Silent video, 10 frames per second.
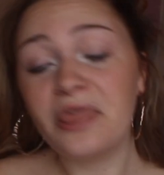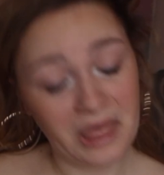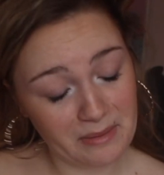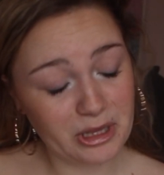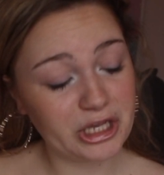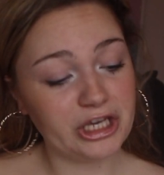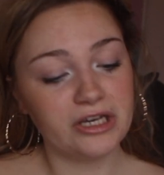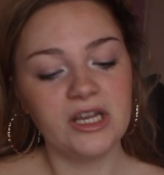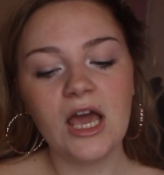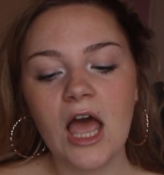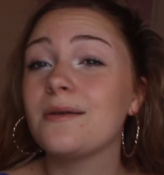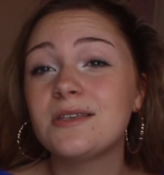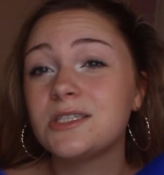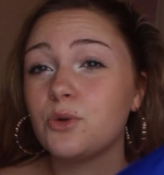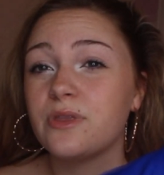them look good.
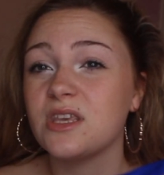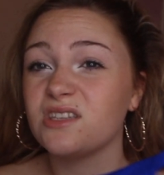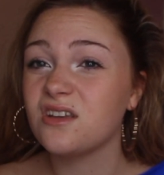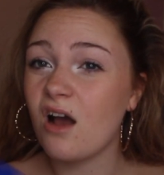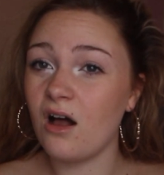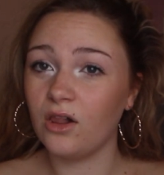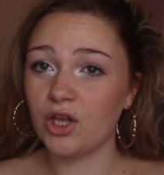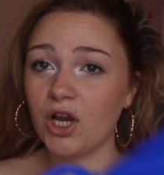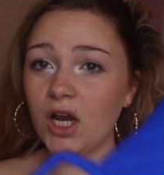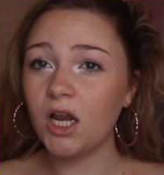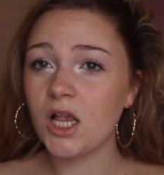That's with this color,